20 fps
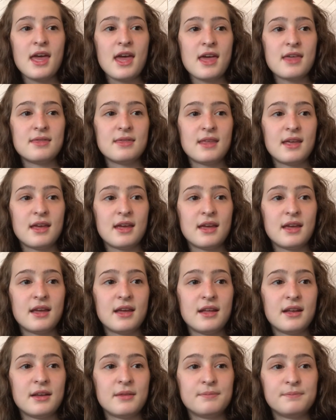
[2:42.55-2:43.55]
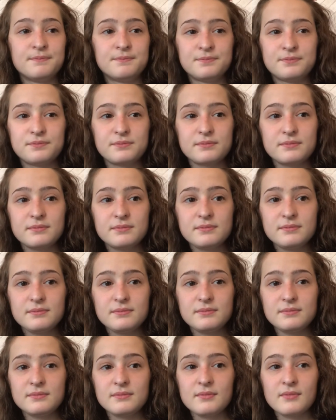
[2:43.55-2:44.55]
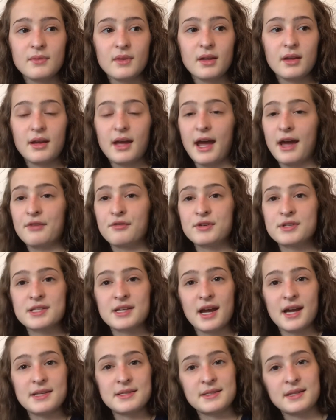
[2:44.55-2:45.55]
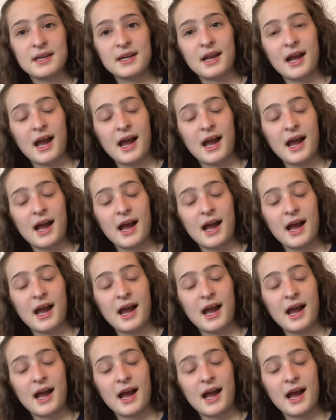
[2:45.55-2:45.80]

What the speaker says: And then advertising,